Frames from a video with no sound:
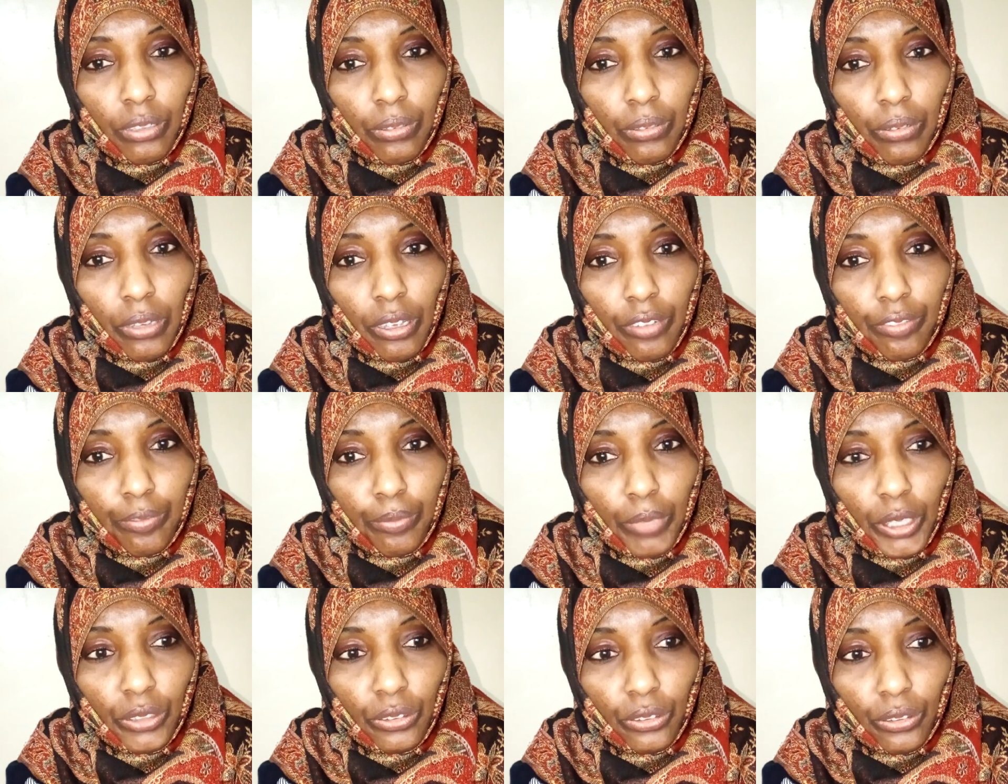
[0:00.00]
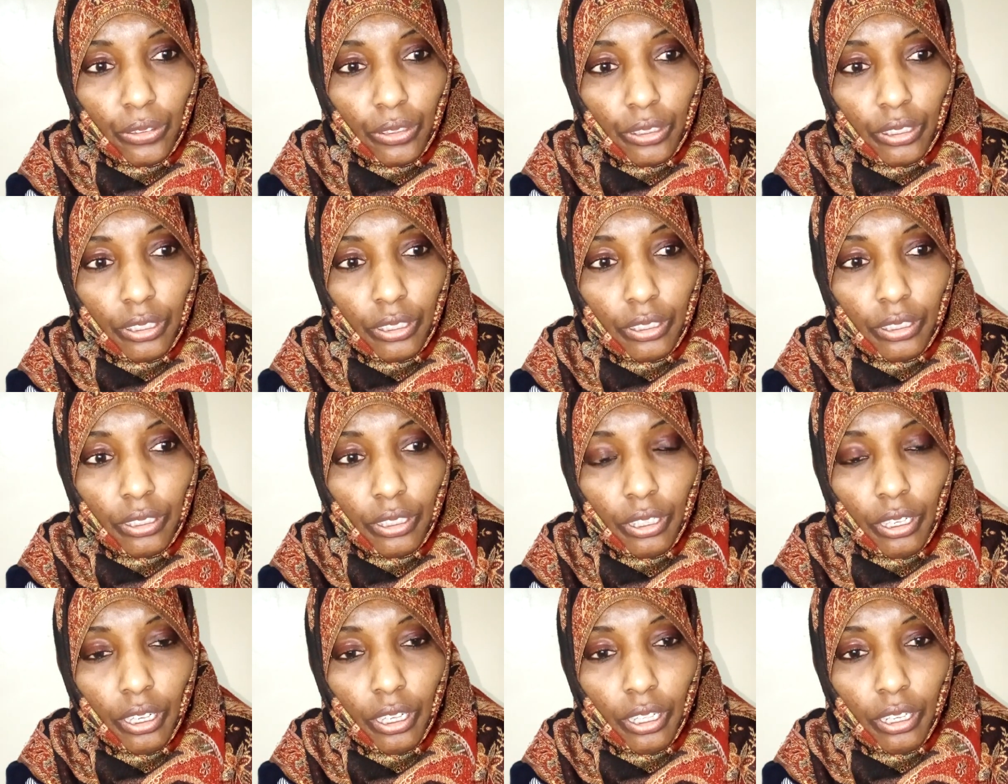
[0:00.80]
we have mentioned
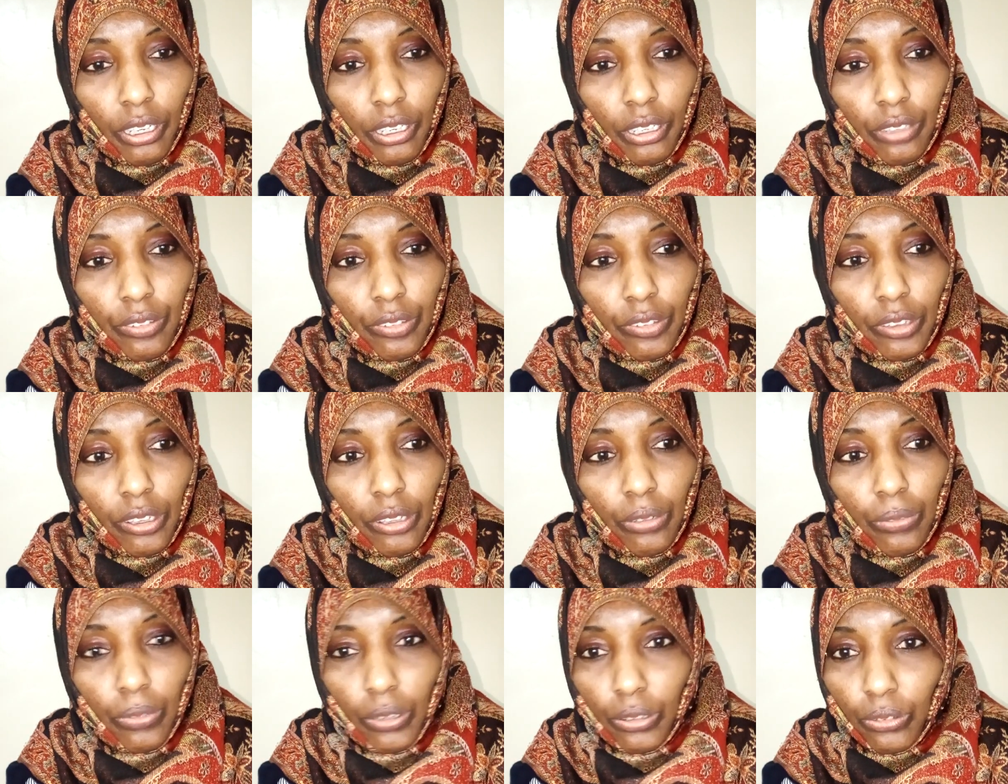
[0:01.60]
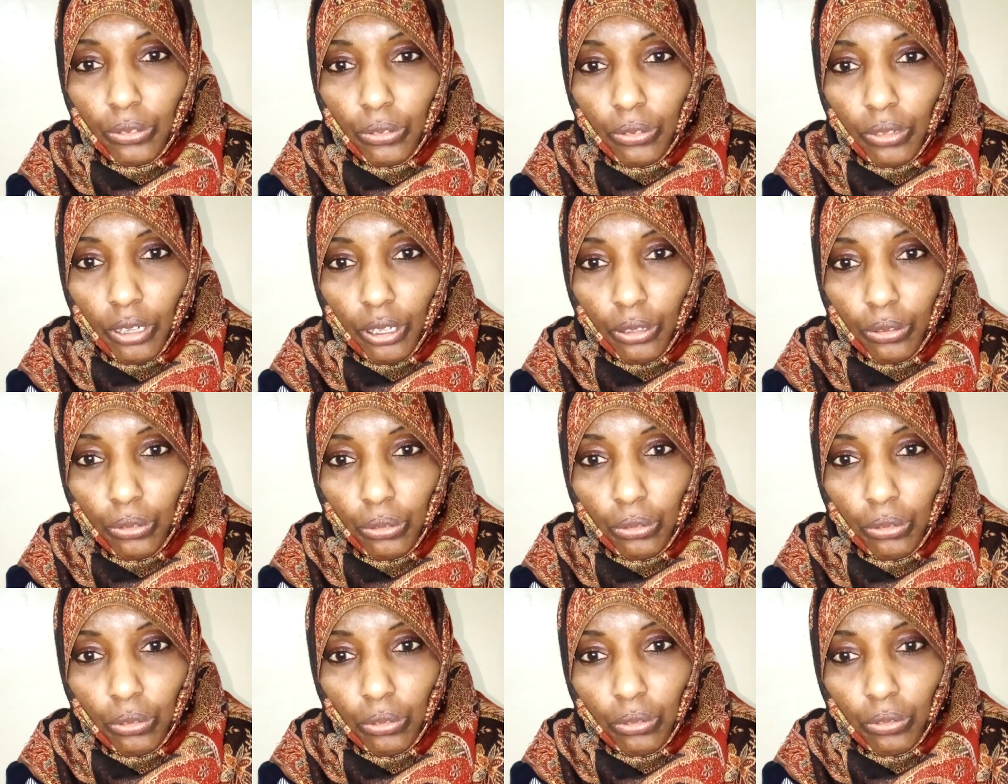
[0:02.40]
and see what you can
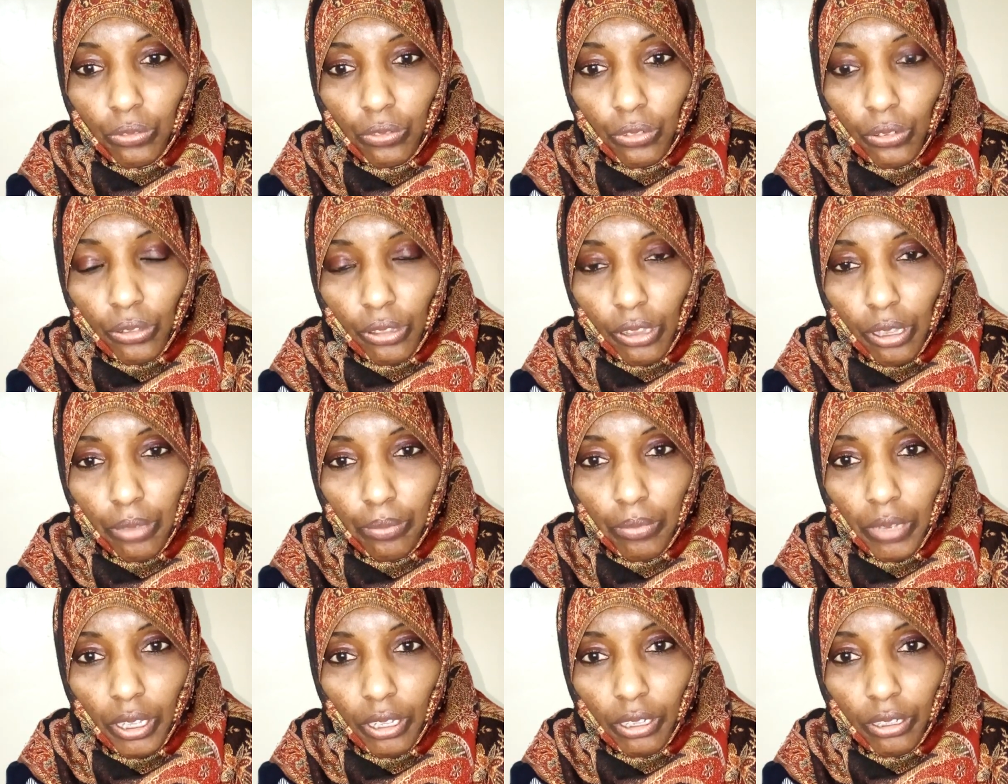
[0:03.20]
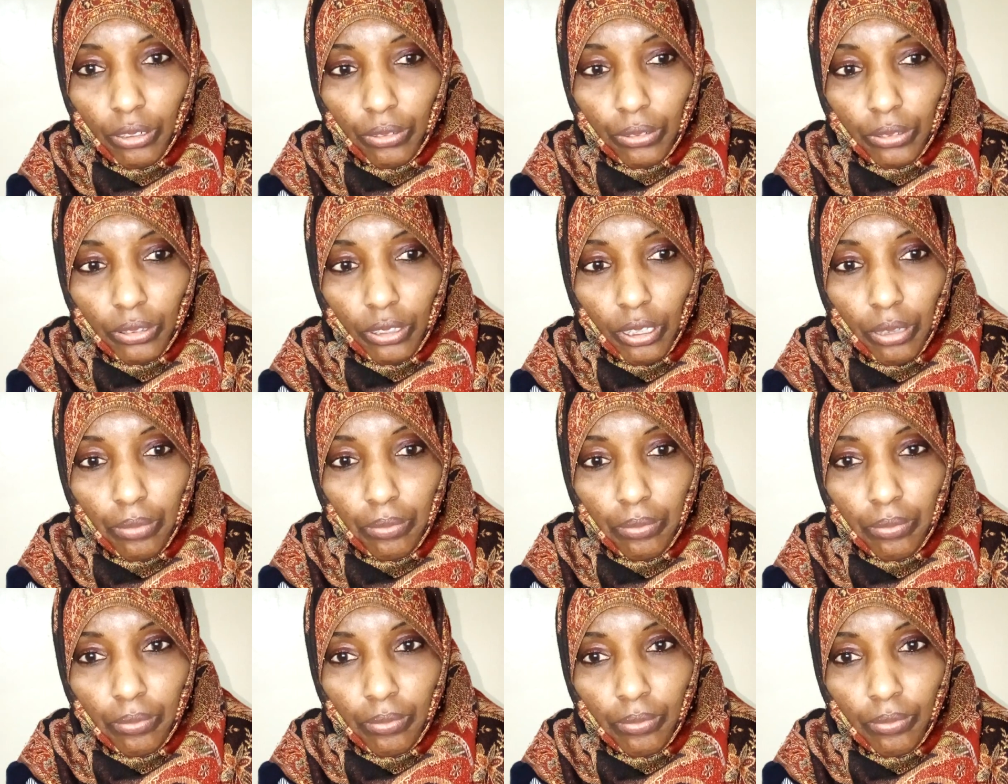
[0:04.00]
do for them and through them.
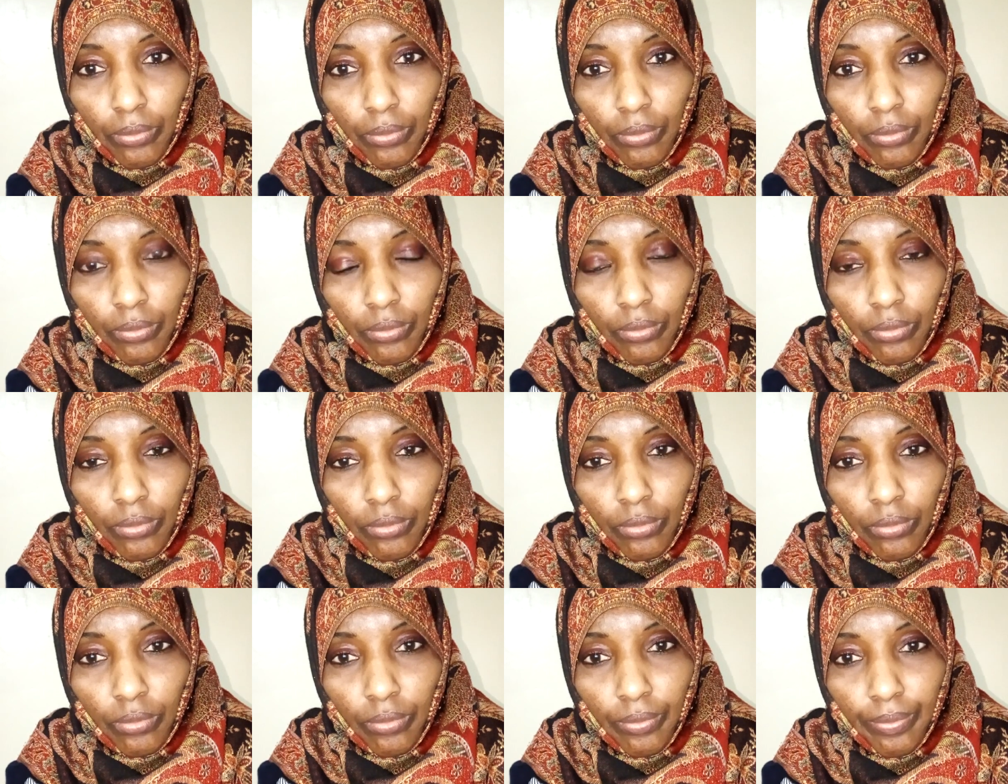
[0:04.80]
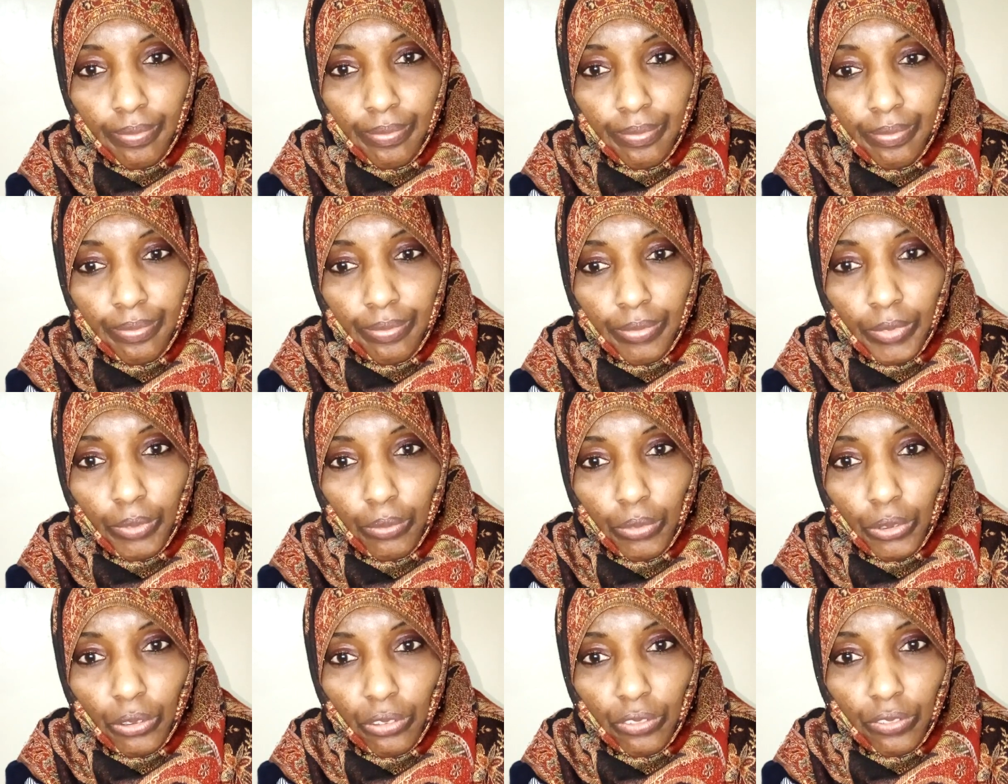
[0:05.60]

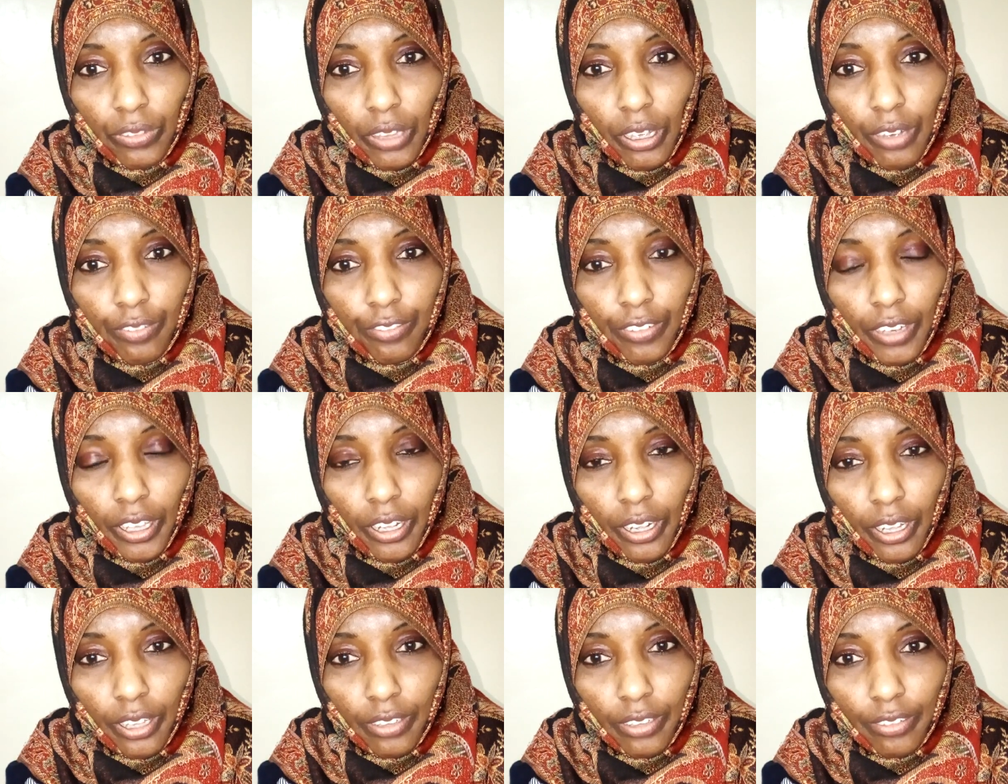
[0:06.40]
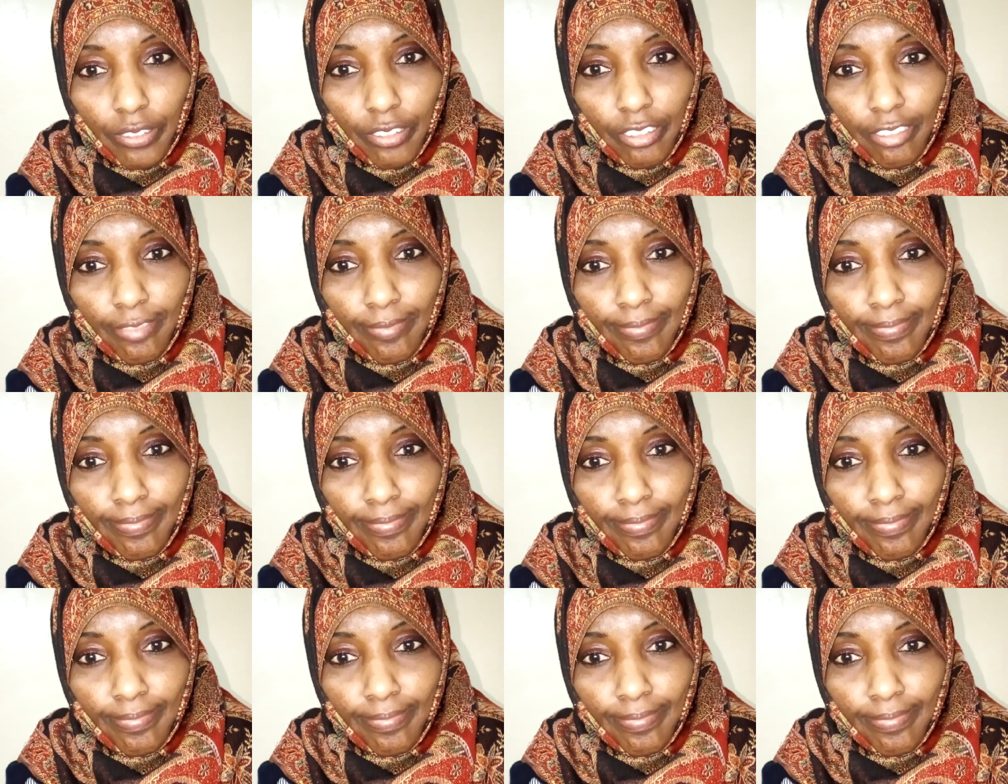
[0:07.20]
Improve their finance.